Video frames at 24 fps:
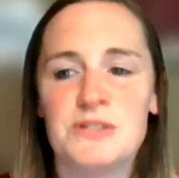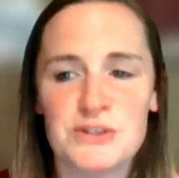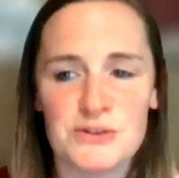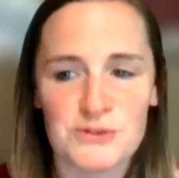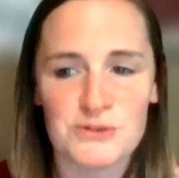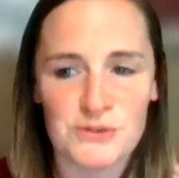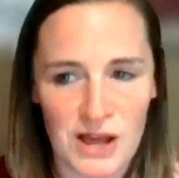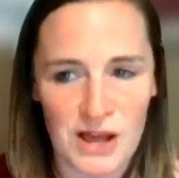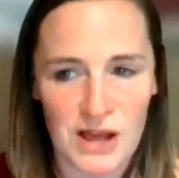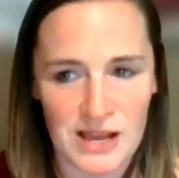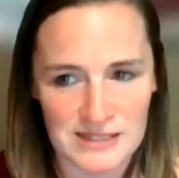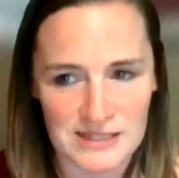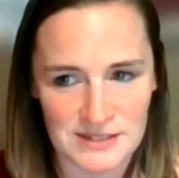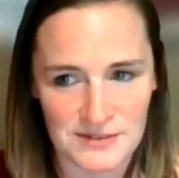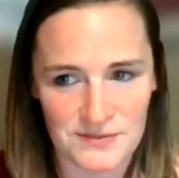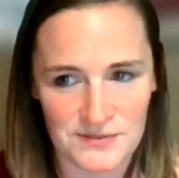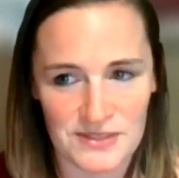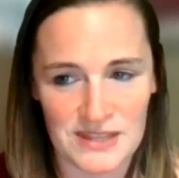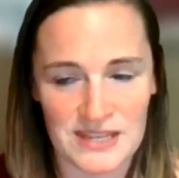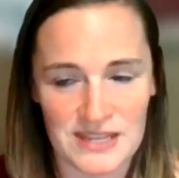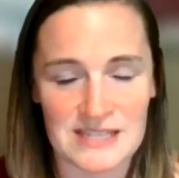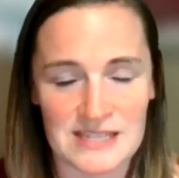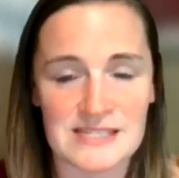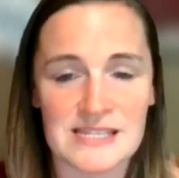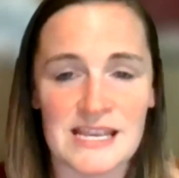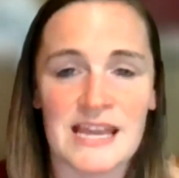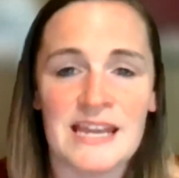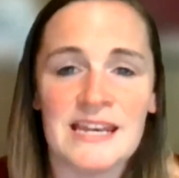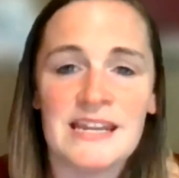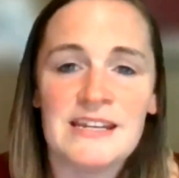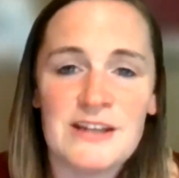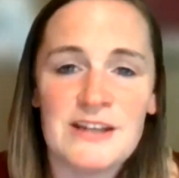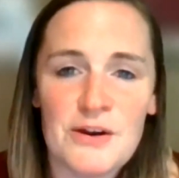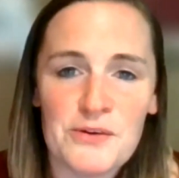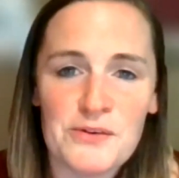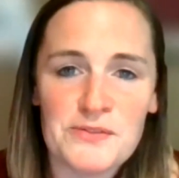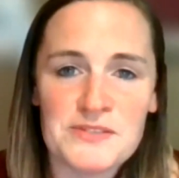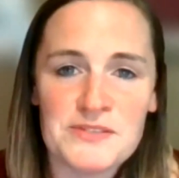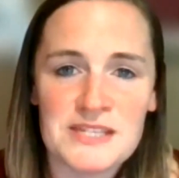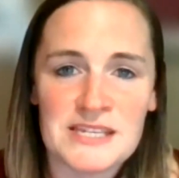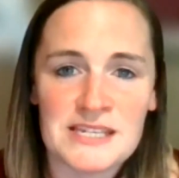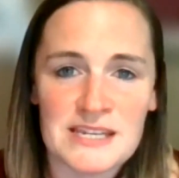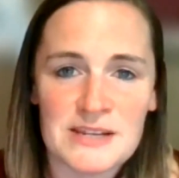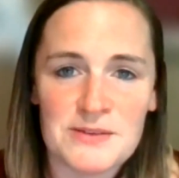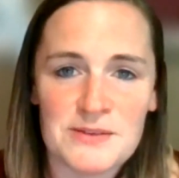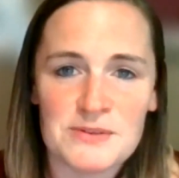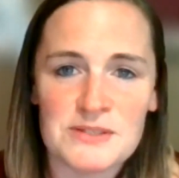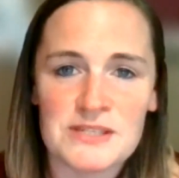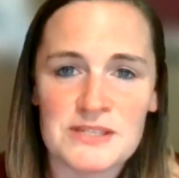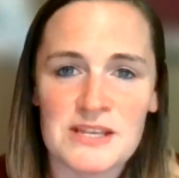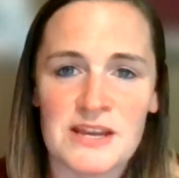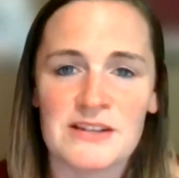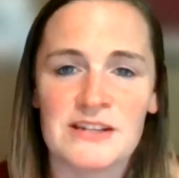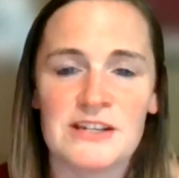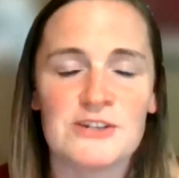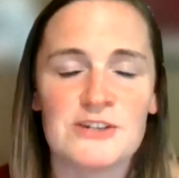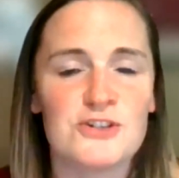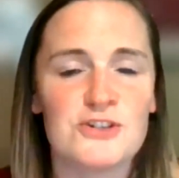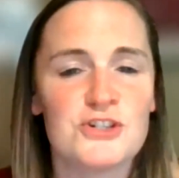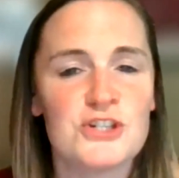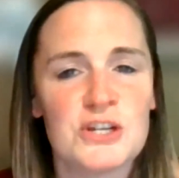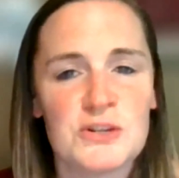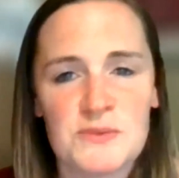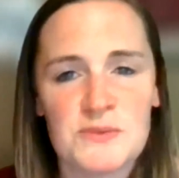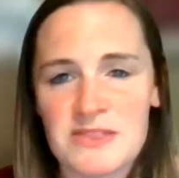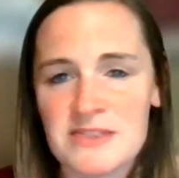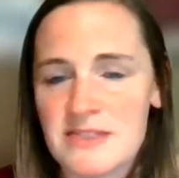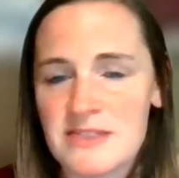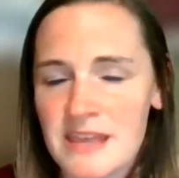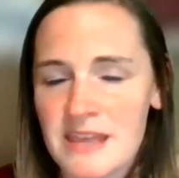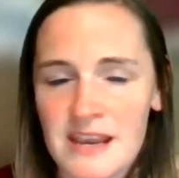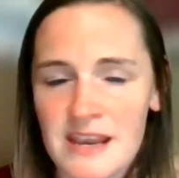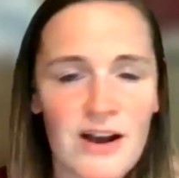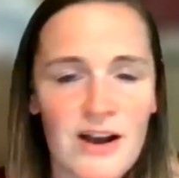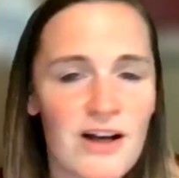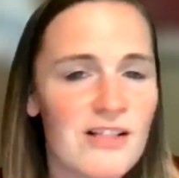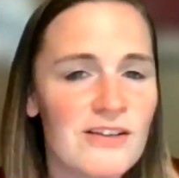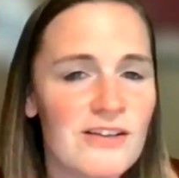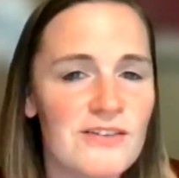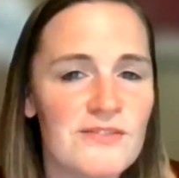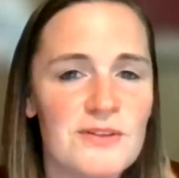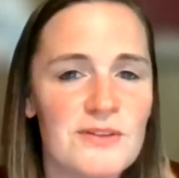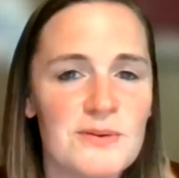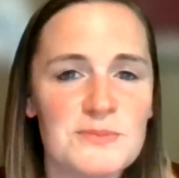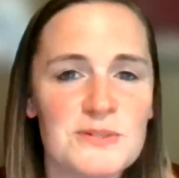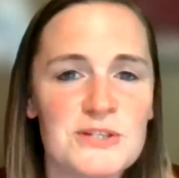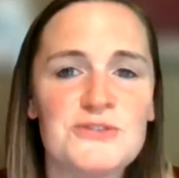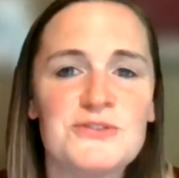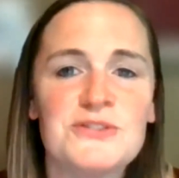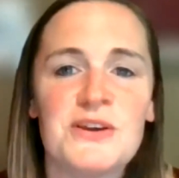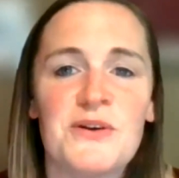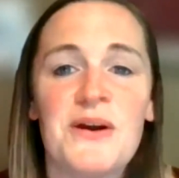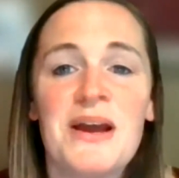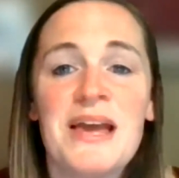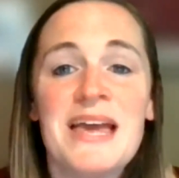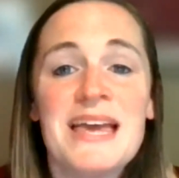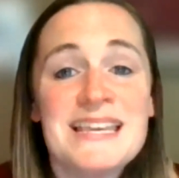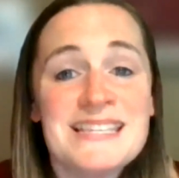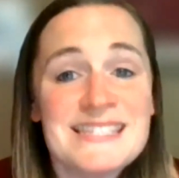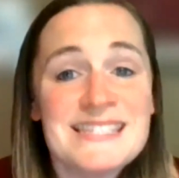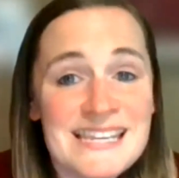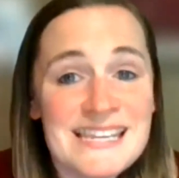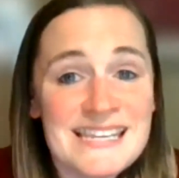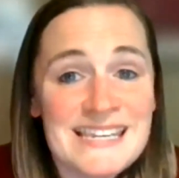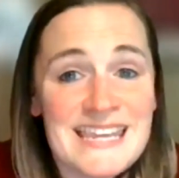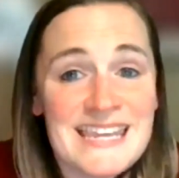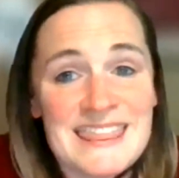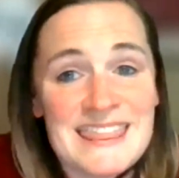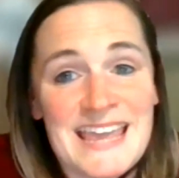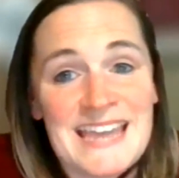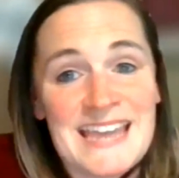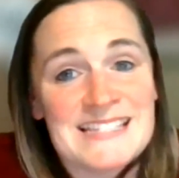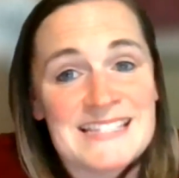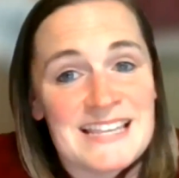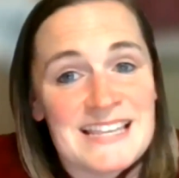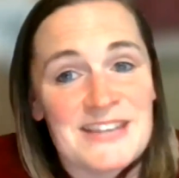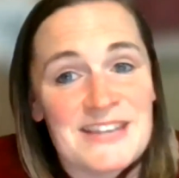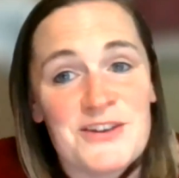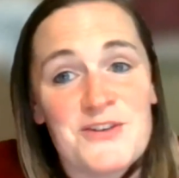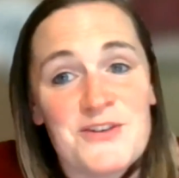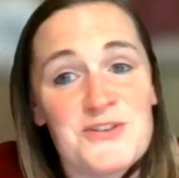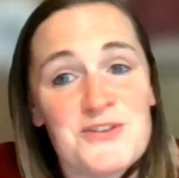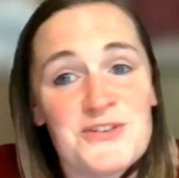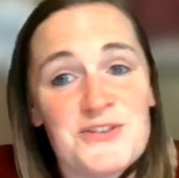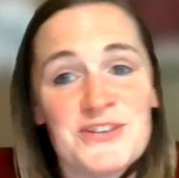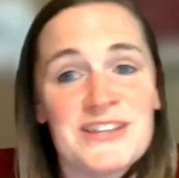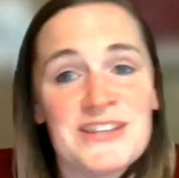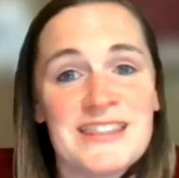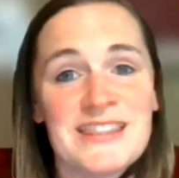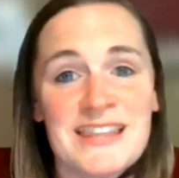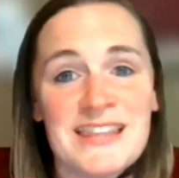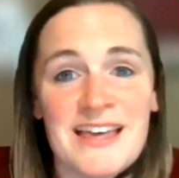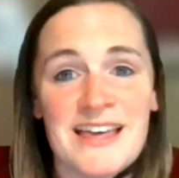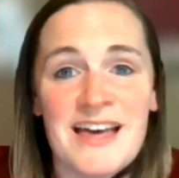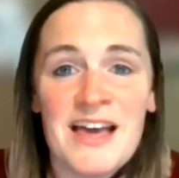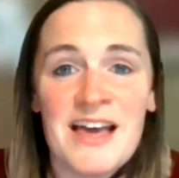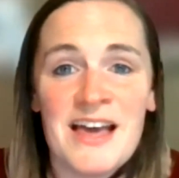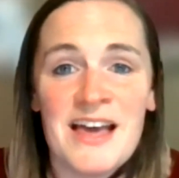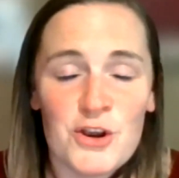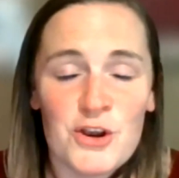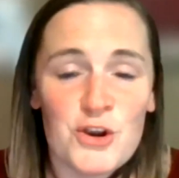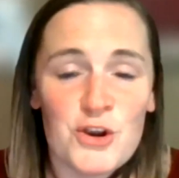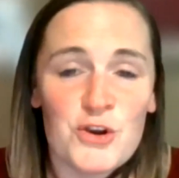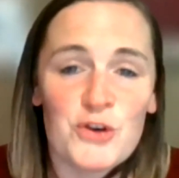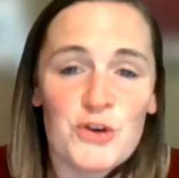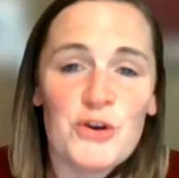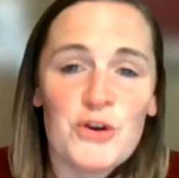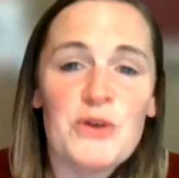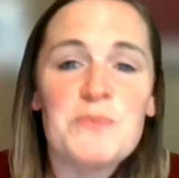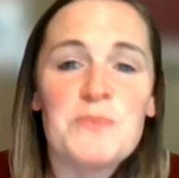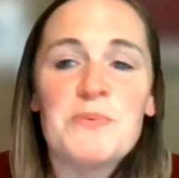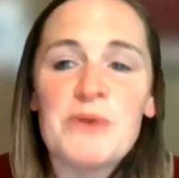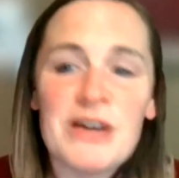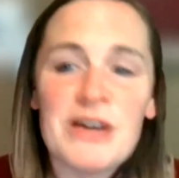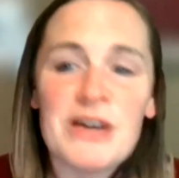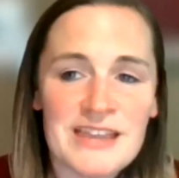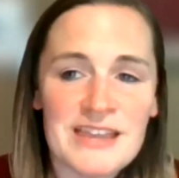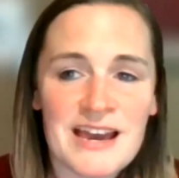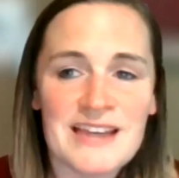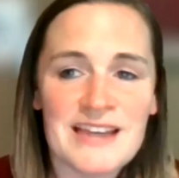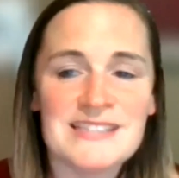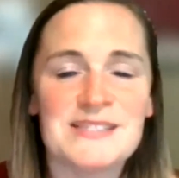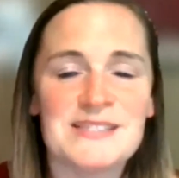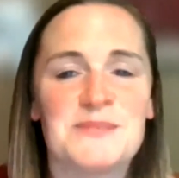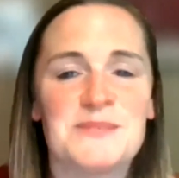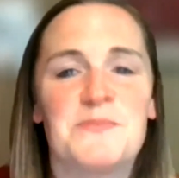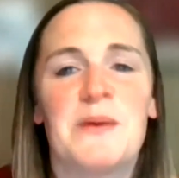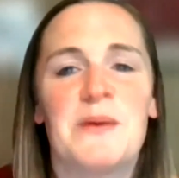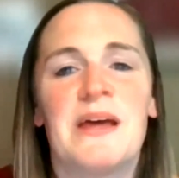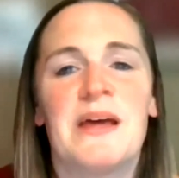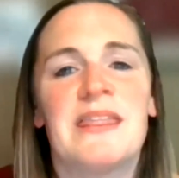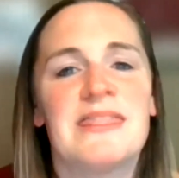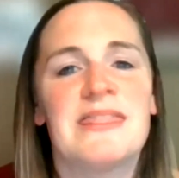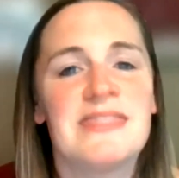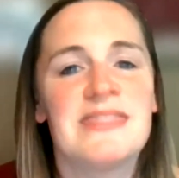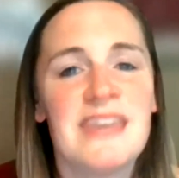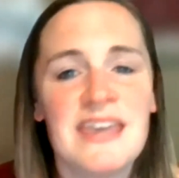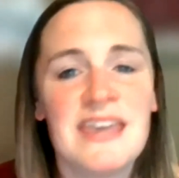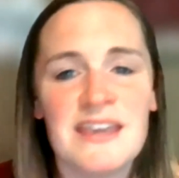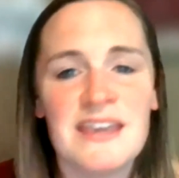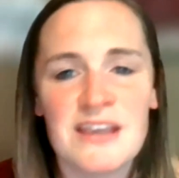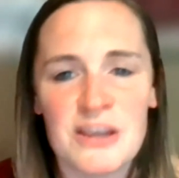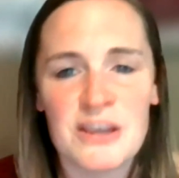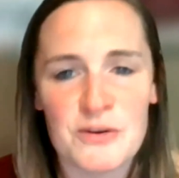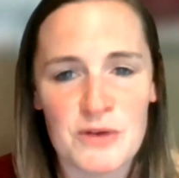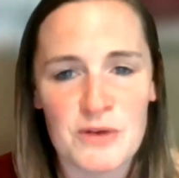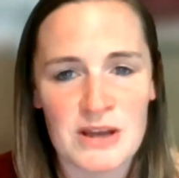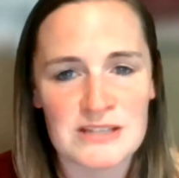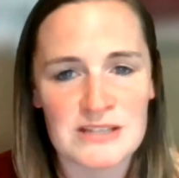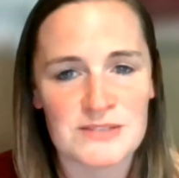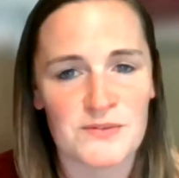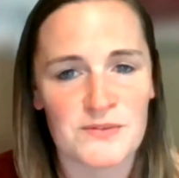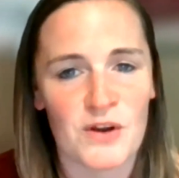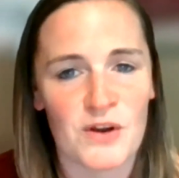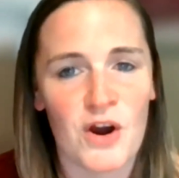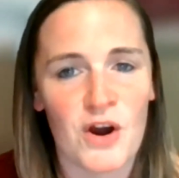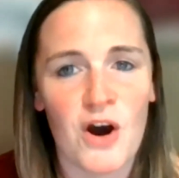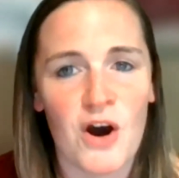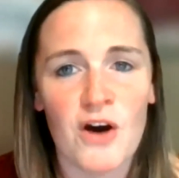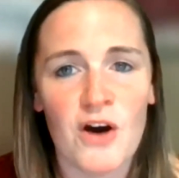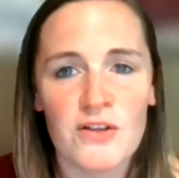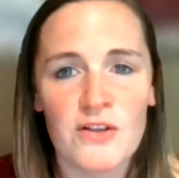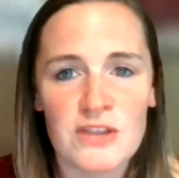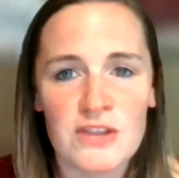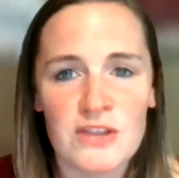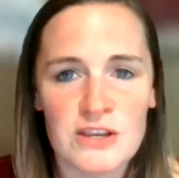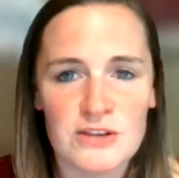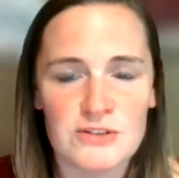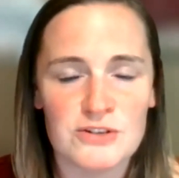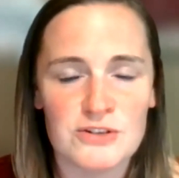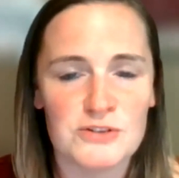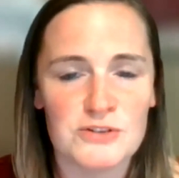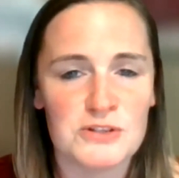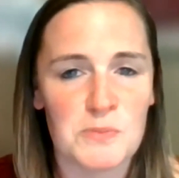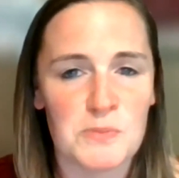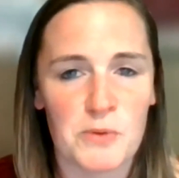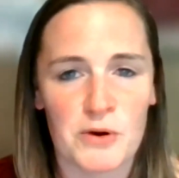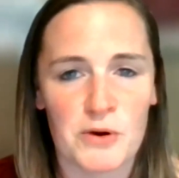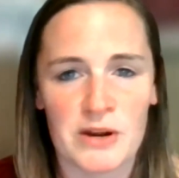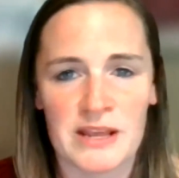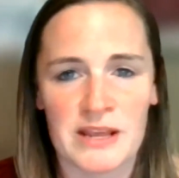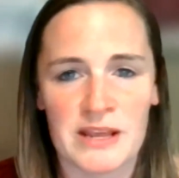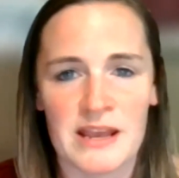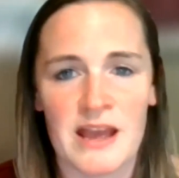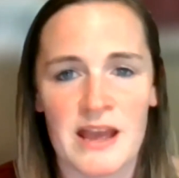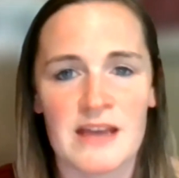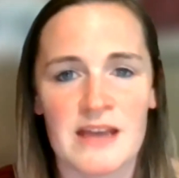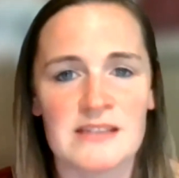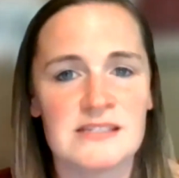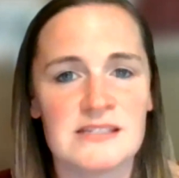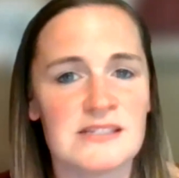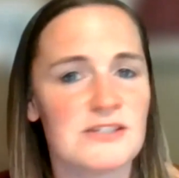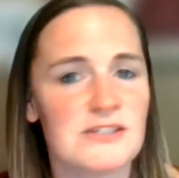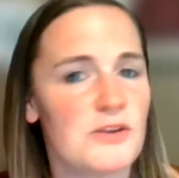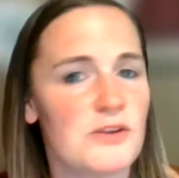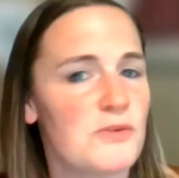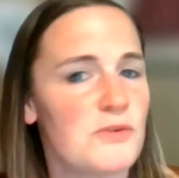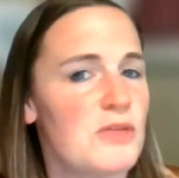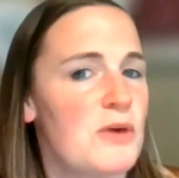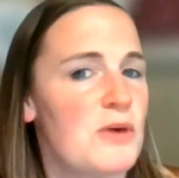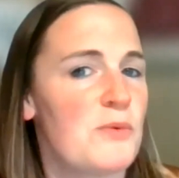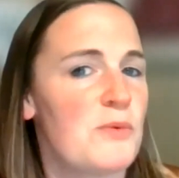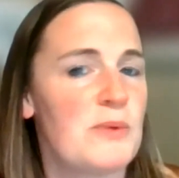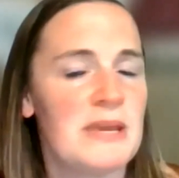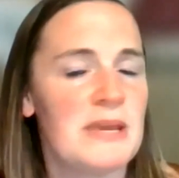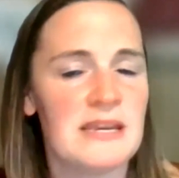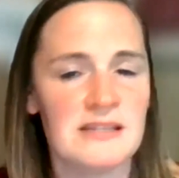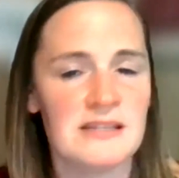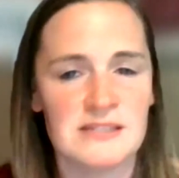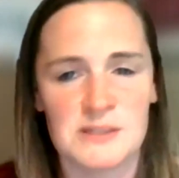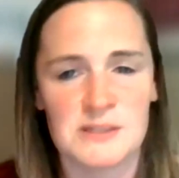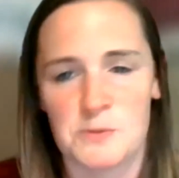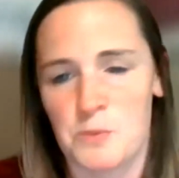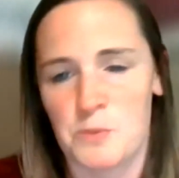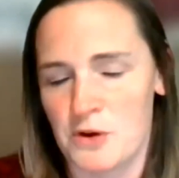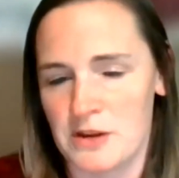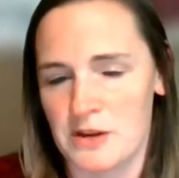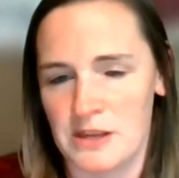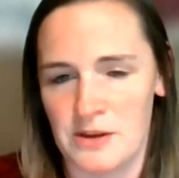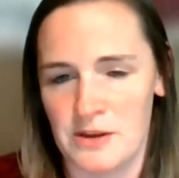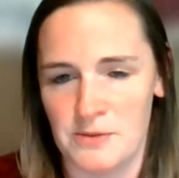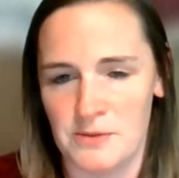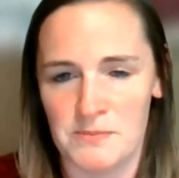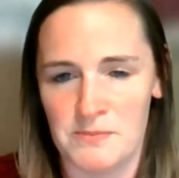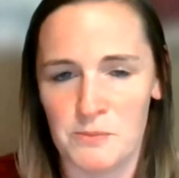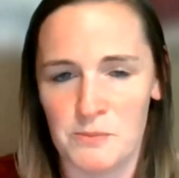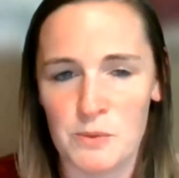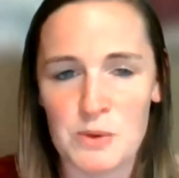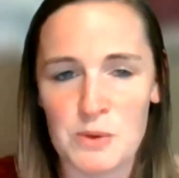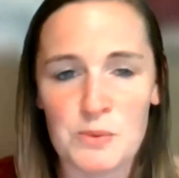We do lots of things. And I know if Cindy was on here, she would thank all of them too. So Cindy, thanks. I know you're in the group with us, but thank you guys for all that you do supporting us so that we can support you.